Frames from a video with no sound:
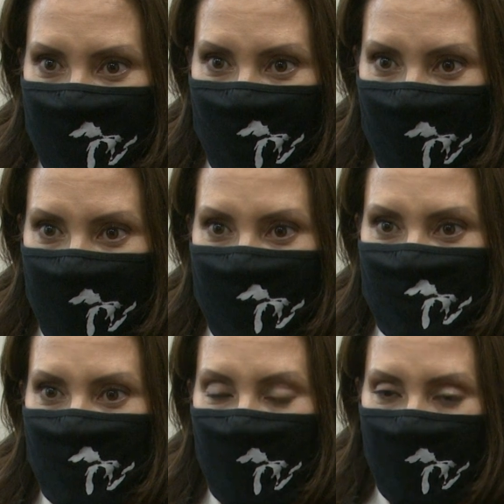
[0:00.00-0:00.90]
and
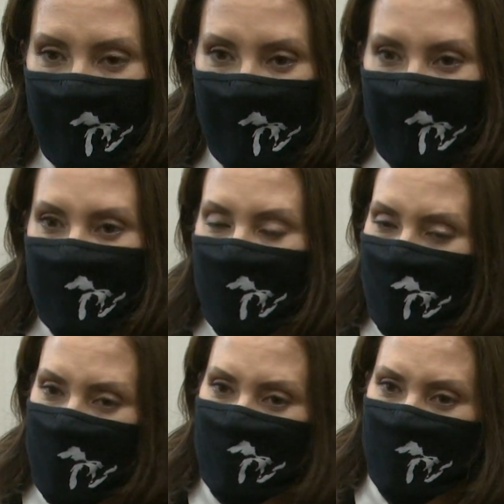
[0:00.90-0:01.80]
grace. But there are
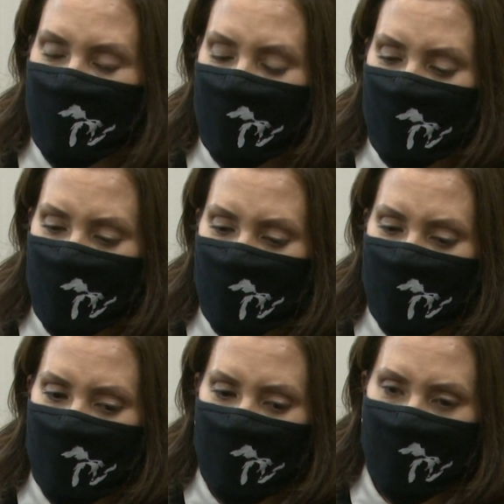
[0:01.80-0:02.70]
people
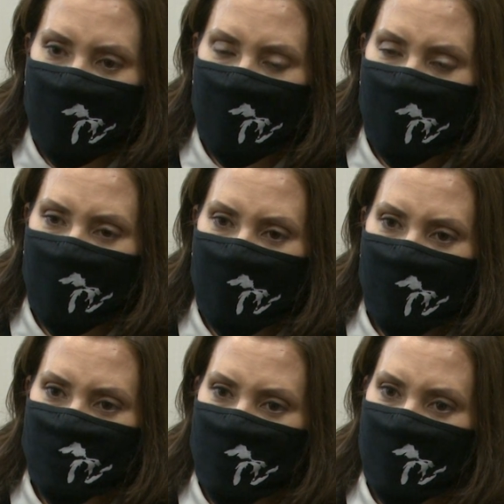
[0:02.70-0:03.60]
who I think are
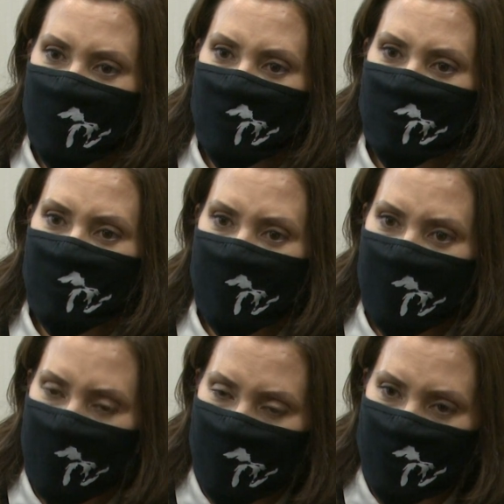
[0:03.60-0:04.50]
struggling with mental
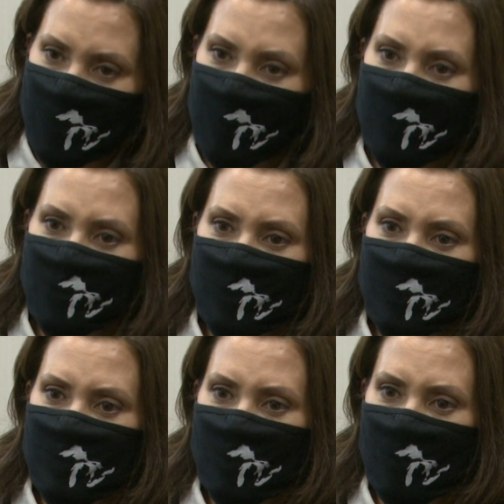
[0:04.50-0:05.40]
health
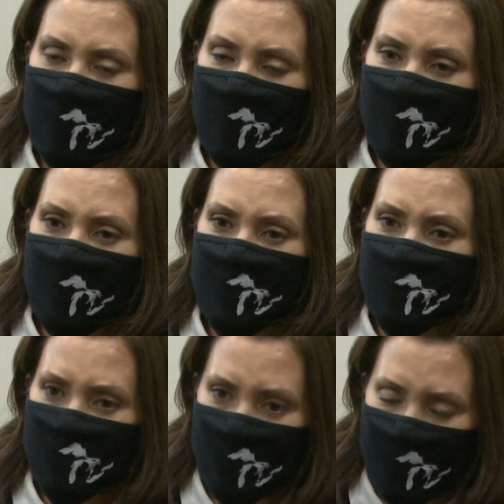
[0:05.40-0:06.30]
challenges or
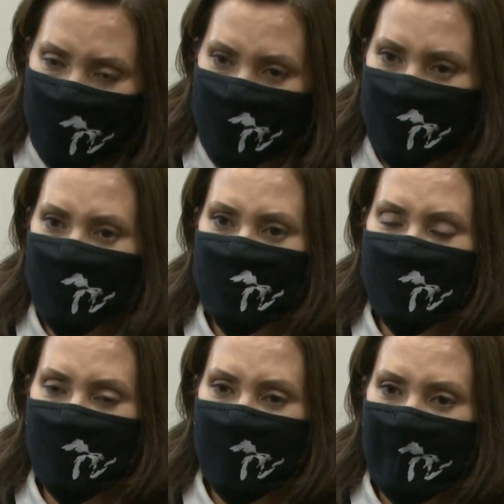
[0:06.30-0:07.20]
addiction issues,
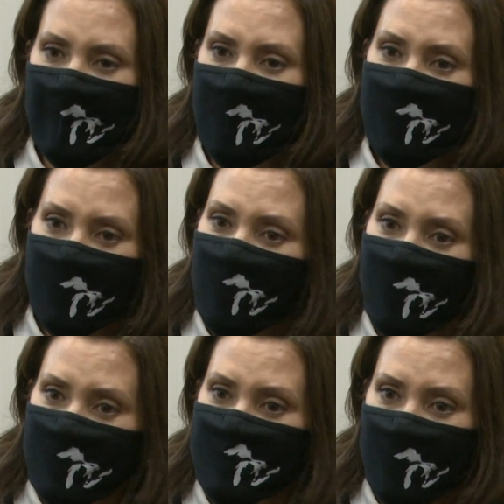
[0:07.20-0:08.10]
and there
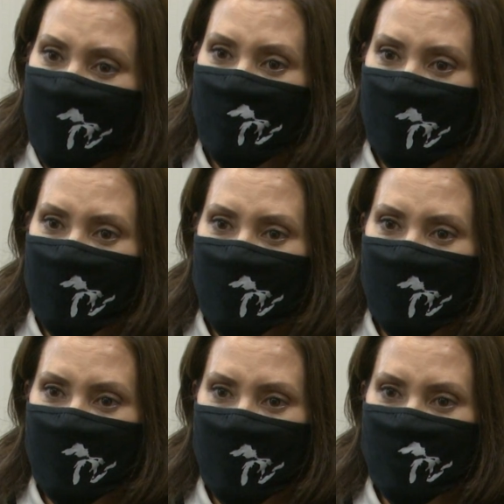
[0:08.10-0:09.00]
is help, and you
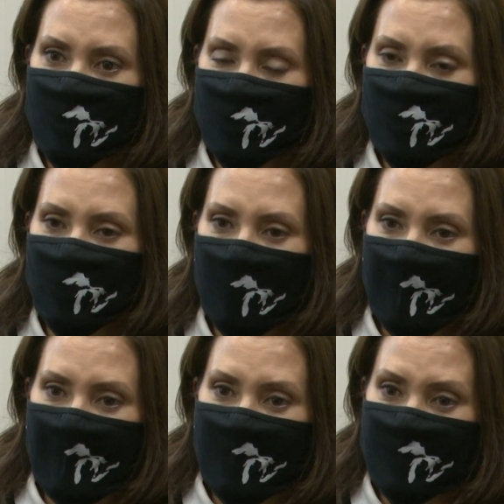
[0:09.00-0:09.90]
can go to
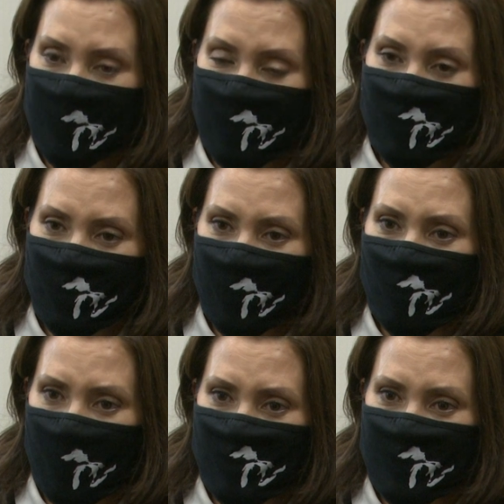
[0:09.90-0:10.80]
State of Michigan
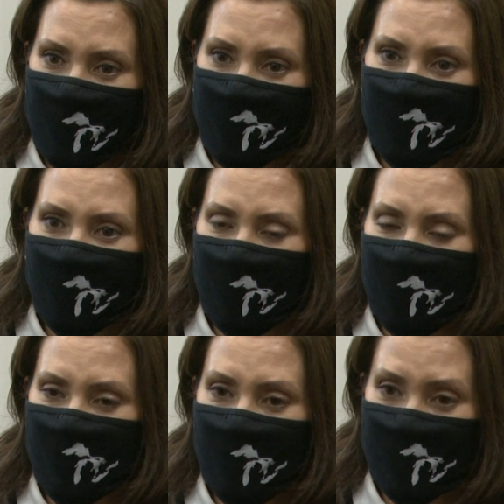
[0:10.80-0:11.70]
website
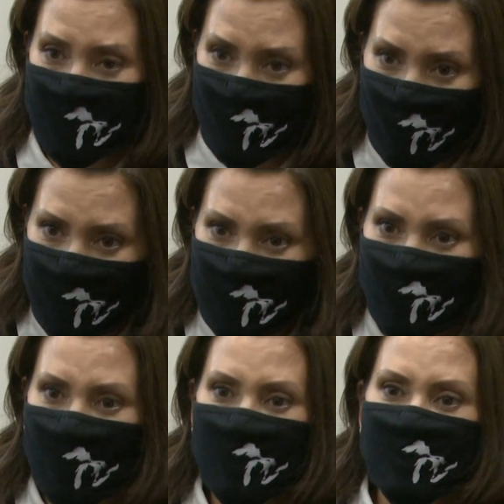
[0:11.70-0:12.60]
and find some
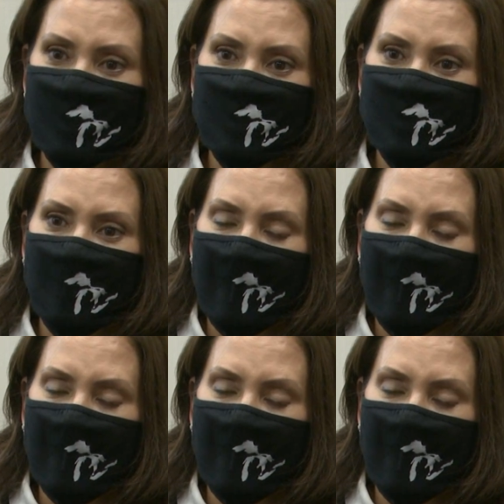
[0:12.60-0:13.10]
resources,